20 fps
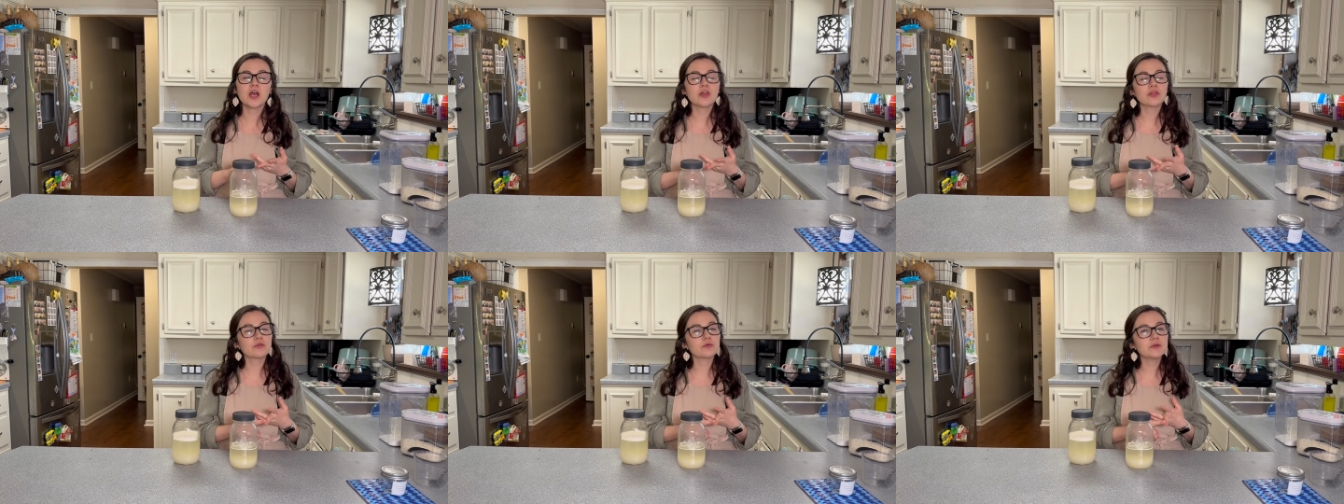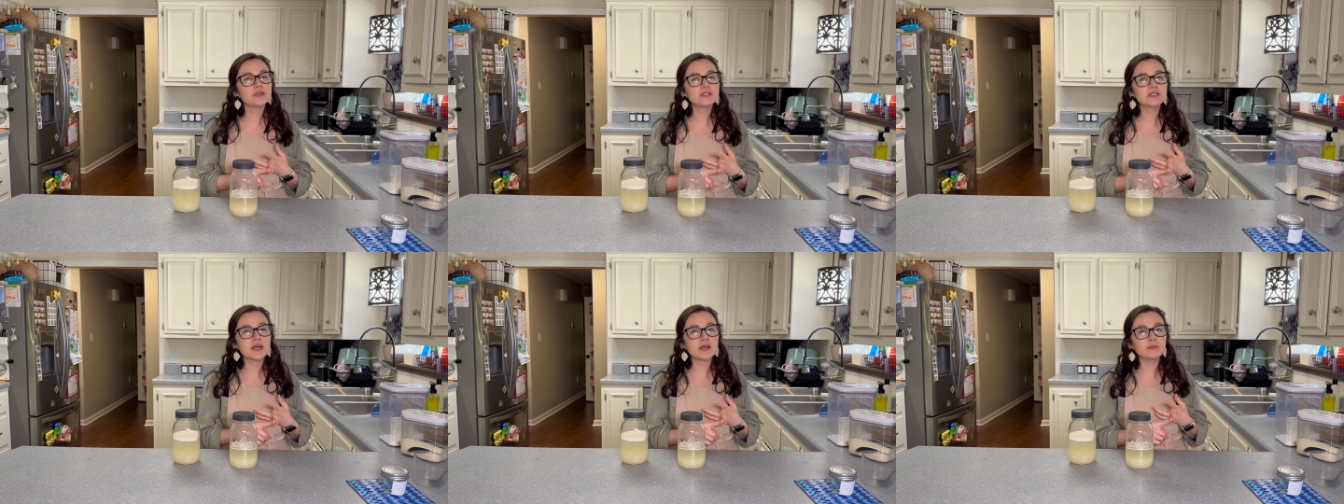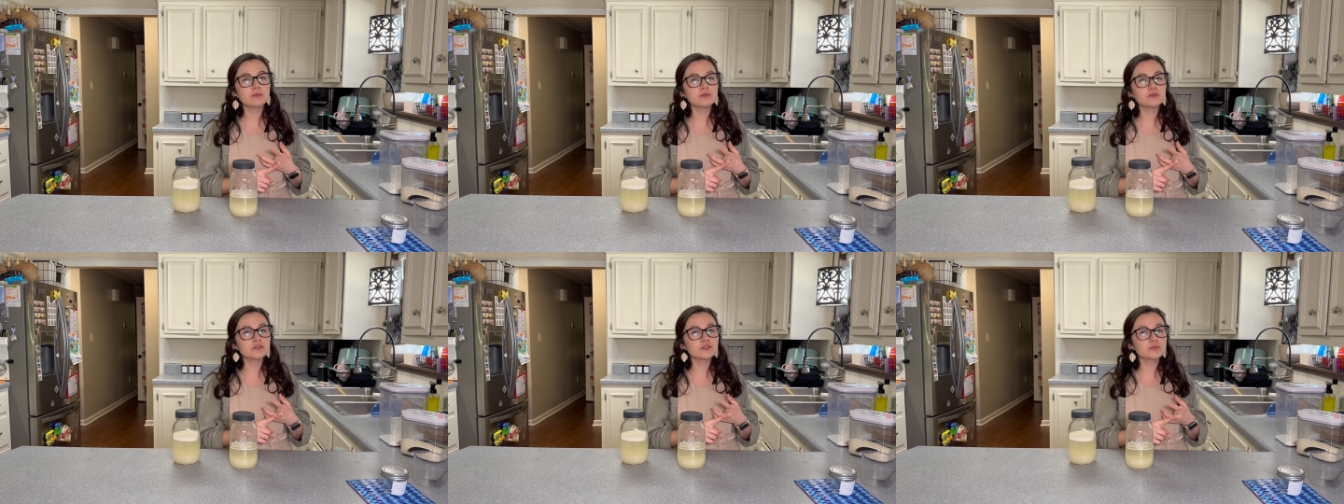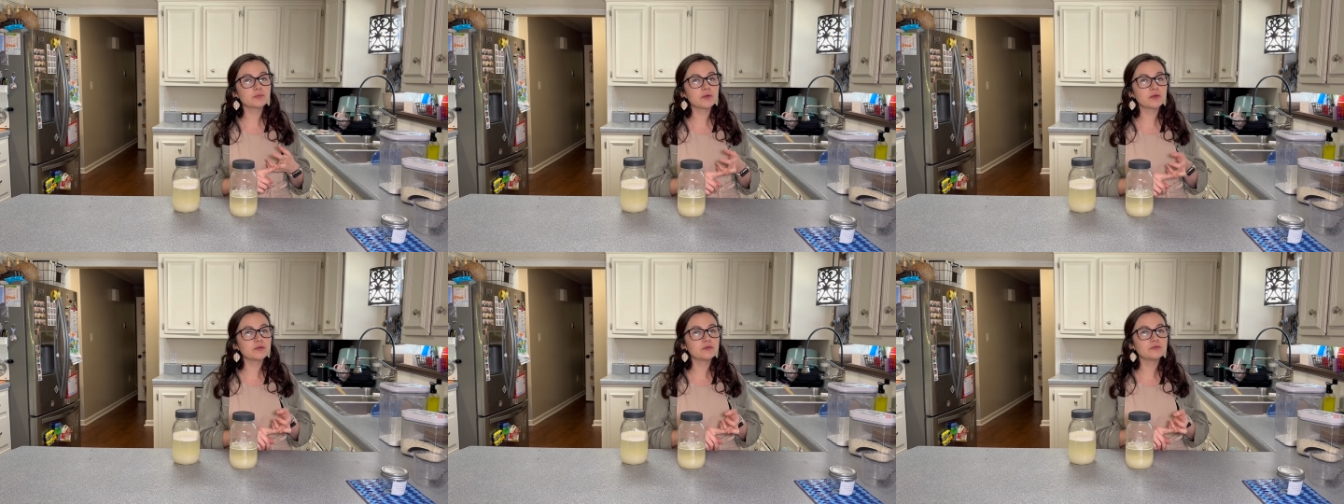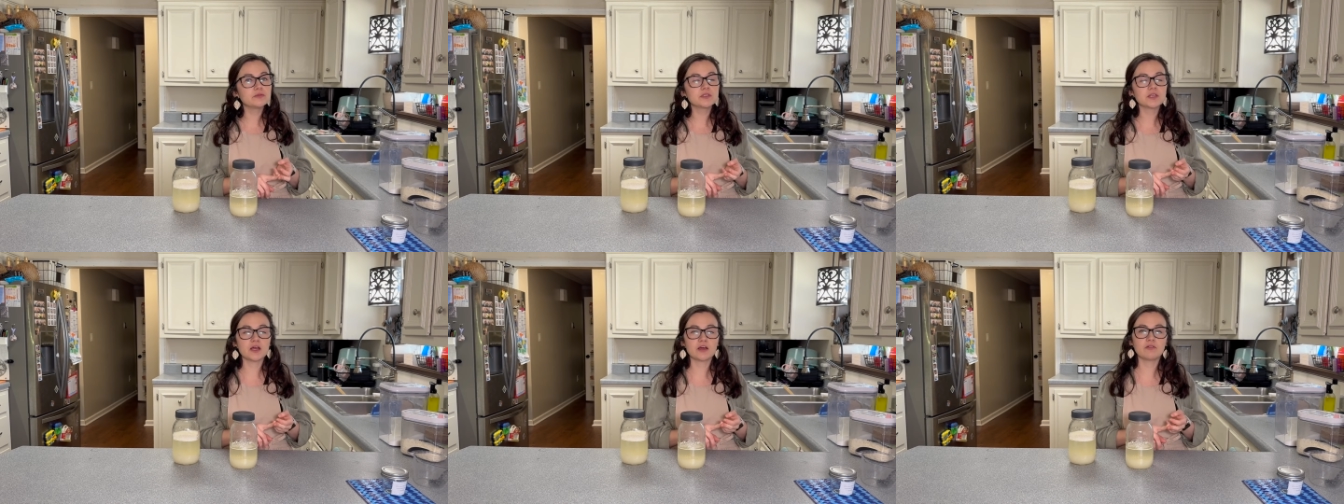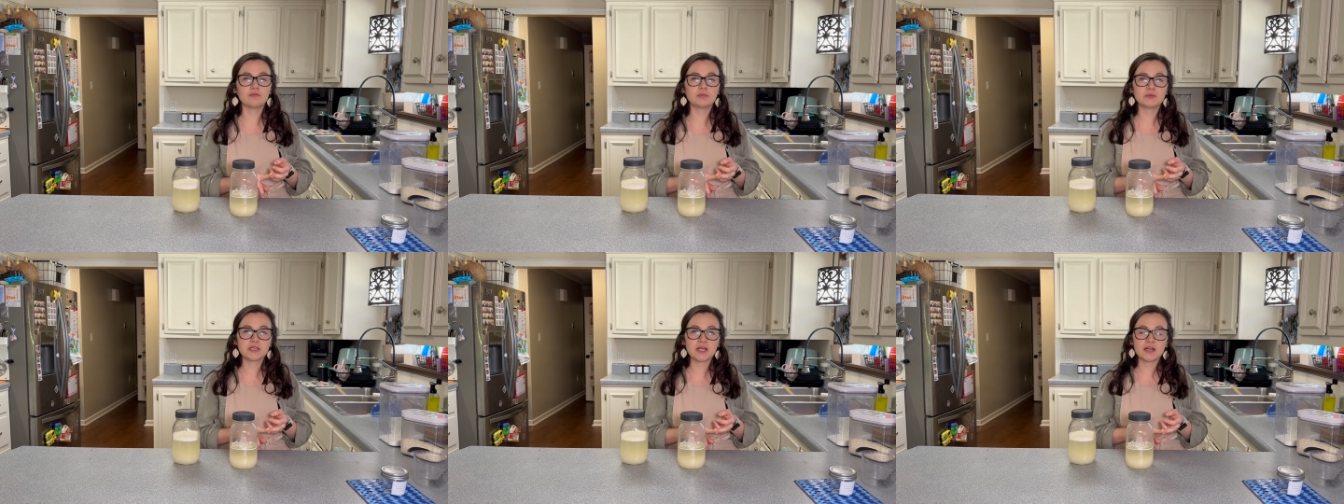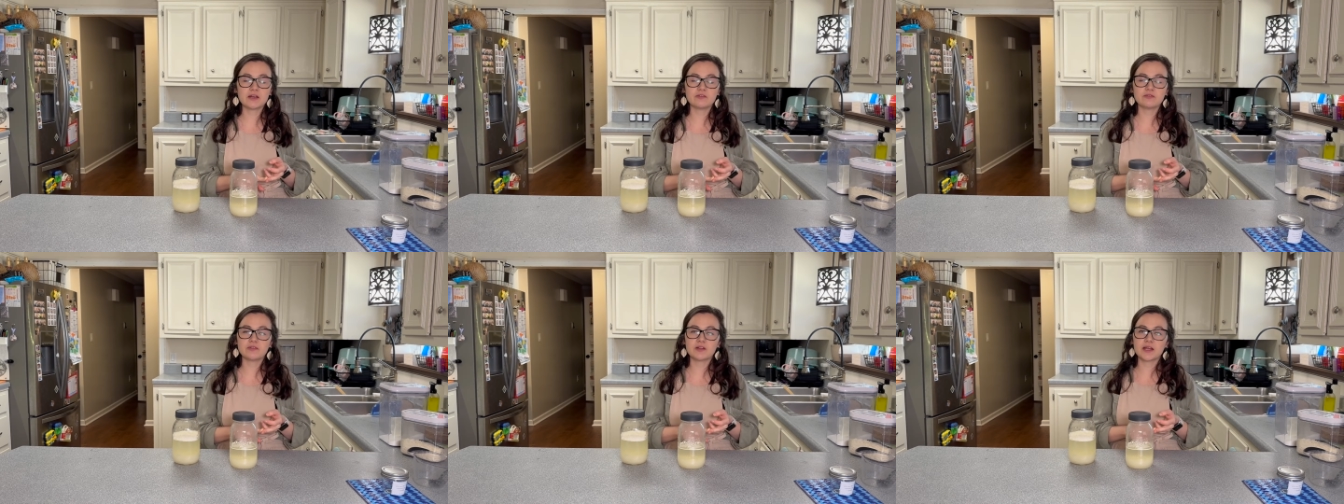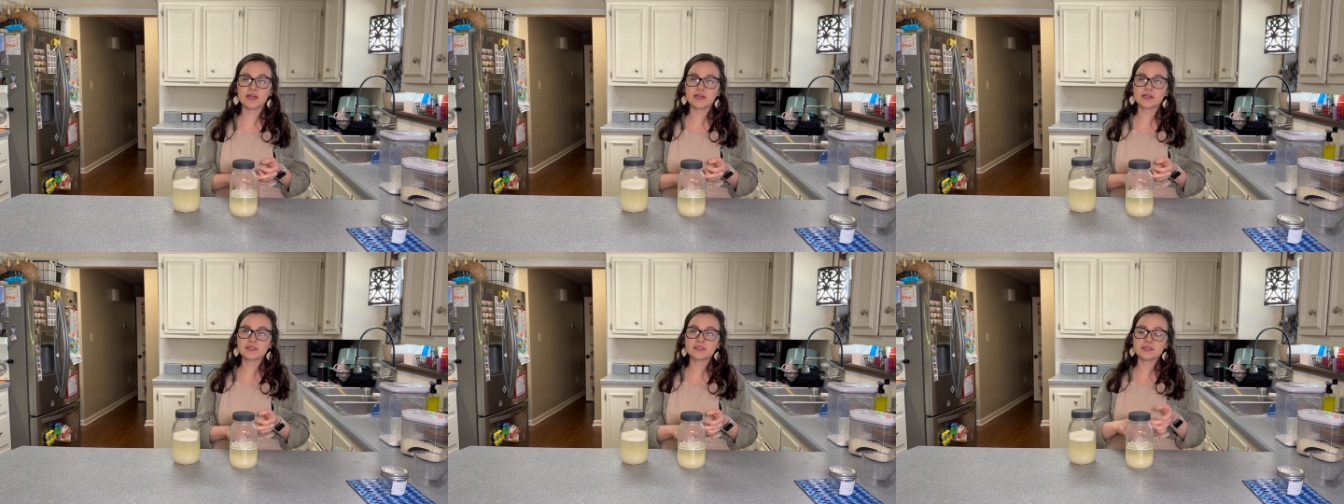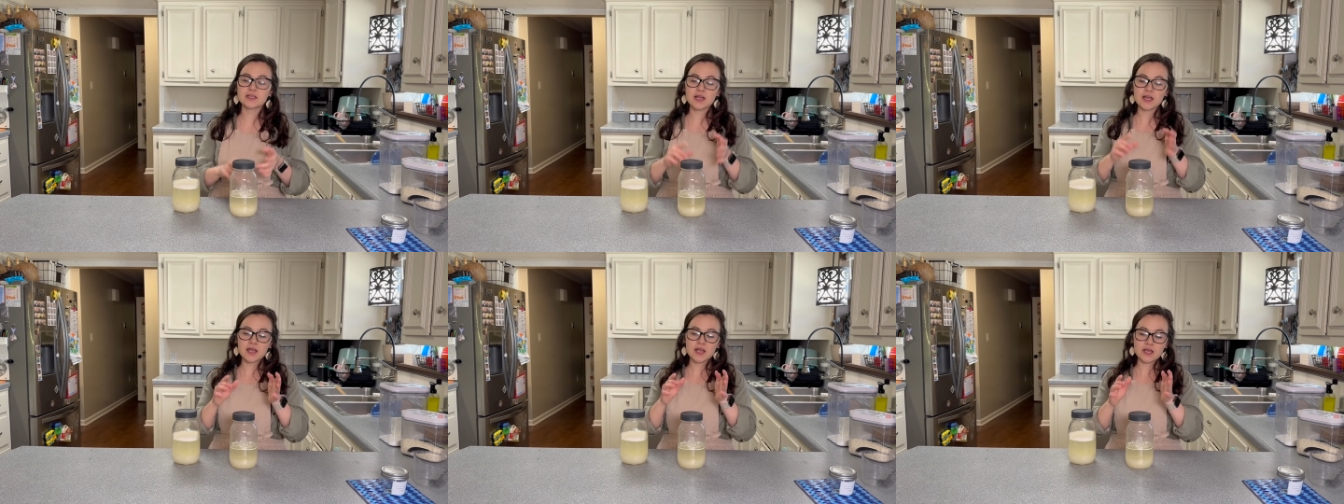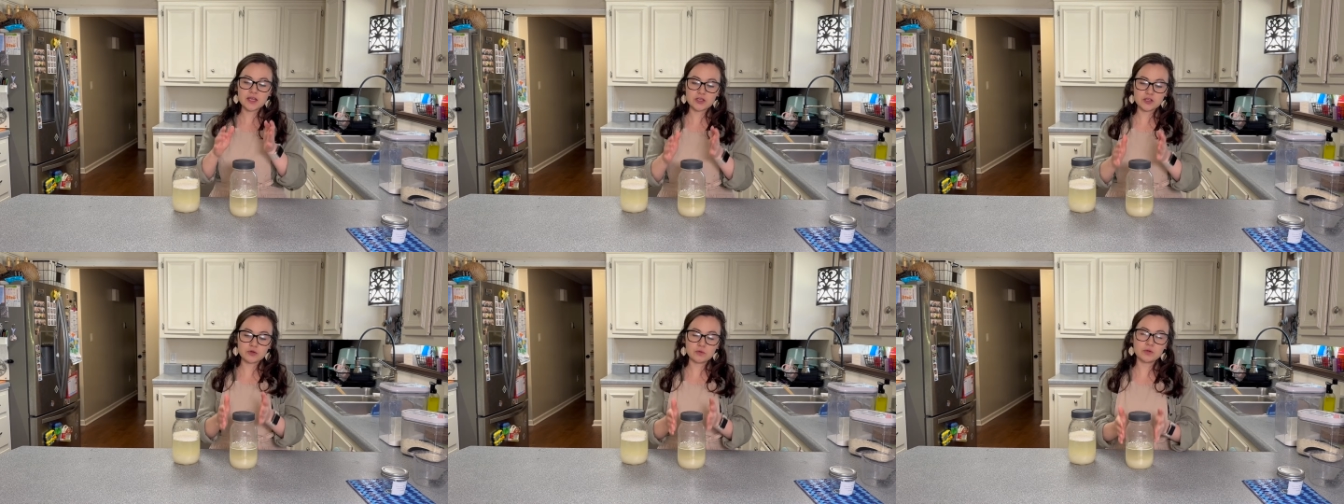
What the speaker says: 3 tablespoons of potato flakes. You